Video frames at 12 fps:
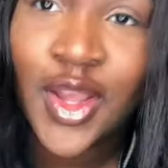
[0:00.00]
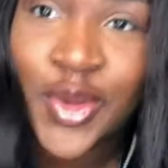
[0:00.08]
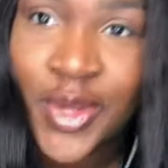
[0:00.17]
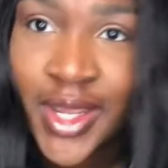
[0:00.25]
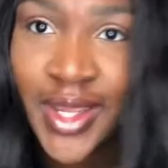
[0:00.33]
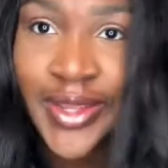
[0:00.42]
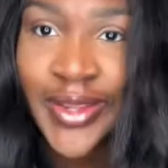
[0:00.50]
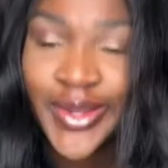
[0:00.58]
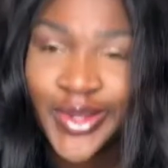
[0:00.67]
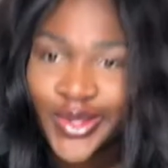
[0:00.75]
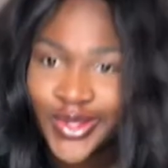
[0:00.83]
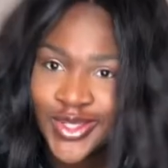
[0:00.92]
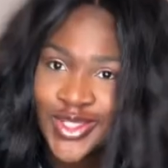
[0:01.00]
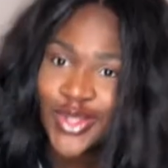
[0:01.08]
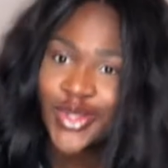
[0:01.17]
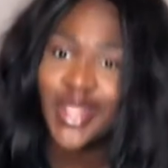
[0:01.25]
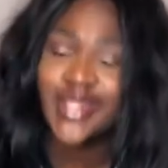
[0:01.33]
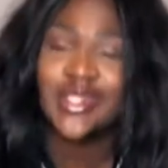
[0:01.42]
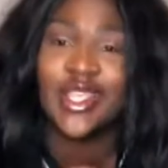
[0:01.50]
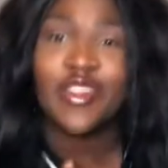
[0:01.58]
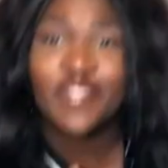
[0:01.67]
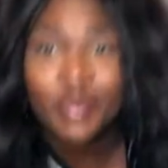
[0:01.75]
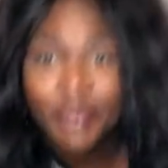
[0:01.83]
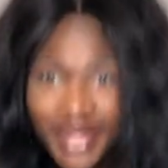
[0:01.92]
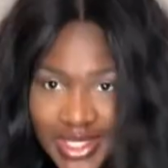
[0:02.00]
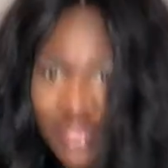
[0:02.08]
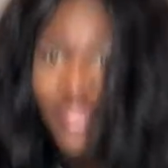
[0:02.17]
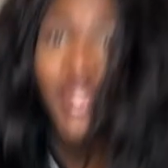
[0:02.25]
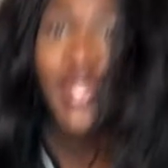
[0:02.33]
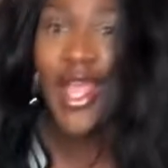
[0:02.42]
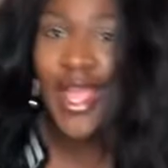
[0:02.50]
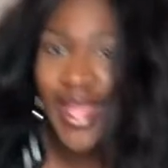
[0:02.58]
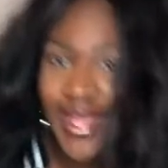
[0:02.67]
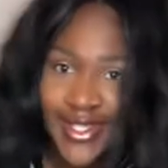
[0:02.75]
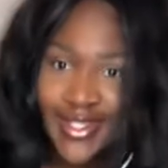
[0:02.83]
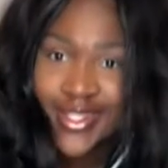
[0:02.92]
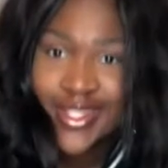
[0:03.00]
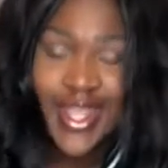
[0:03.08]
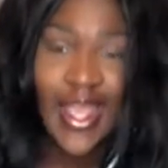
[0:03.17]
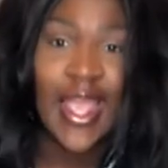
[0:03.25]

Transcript: Okay, y'all, so they saved the best for last.